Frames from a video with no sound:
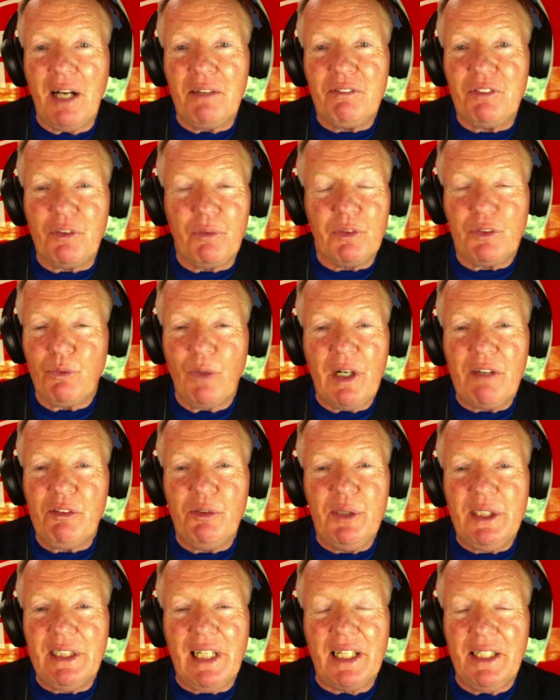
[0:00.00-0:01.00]
for whatever
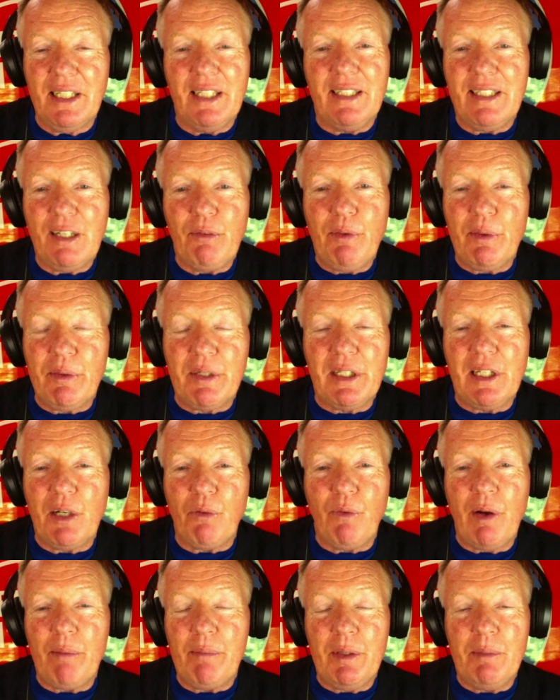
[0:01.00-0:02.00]
reason, I didn't think we were going to get
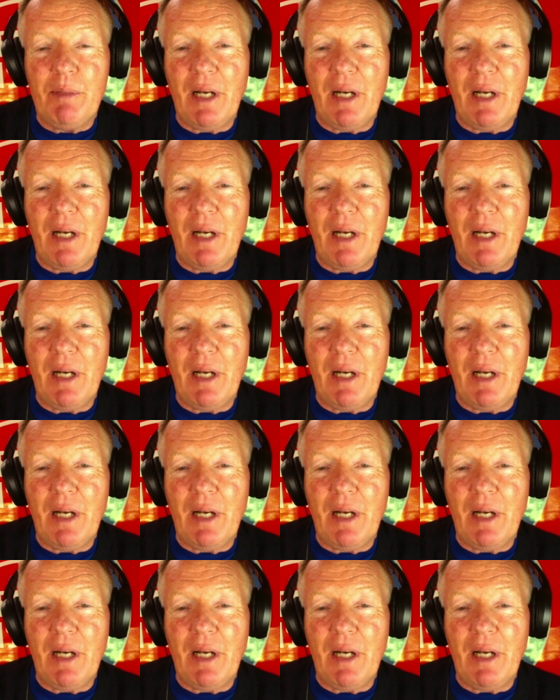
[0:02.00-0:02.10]
Wemby,